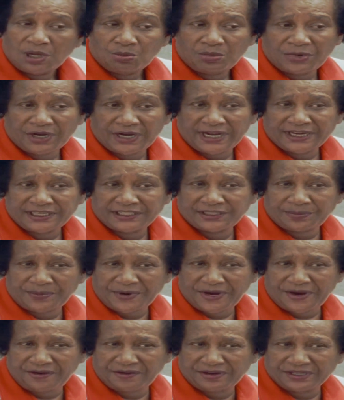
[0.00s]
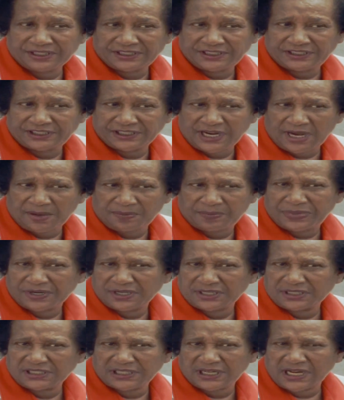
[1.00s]
But experienced
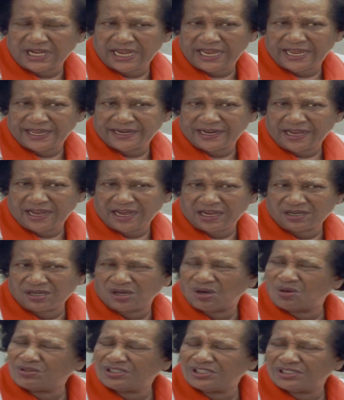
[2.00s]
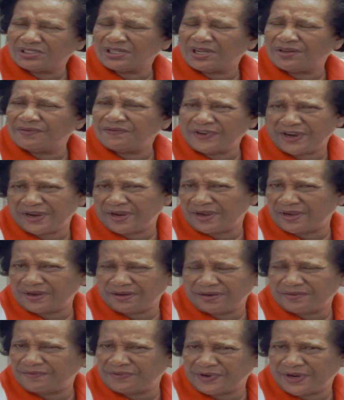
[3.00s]
jumpers and coaches are
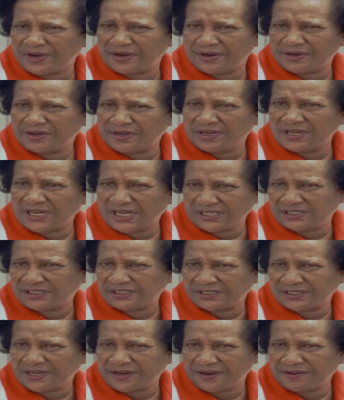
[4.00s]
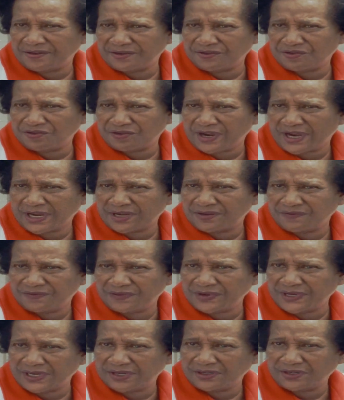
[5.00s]
very, very necessary in track and
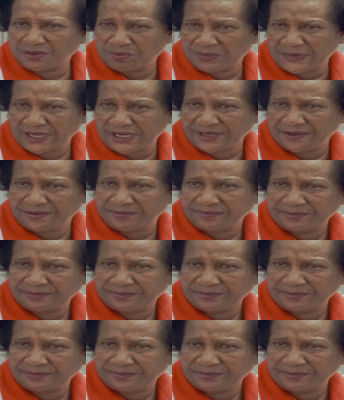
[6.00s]
field to me.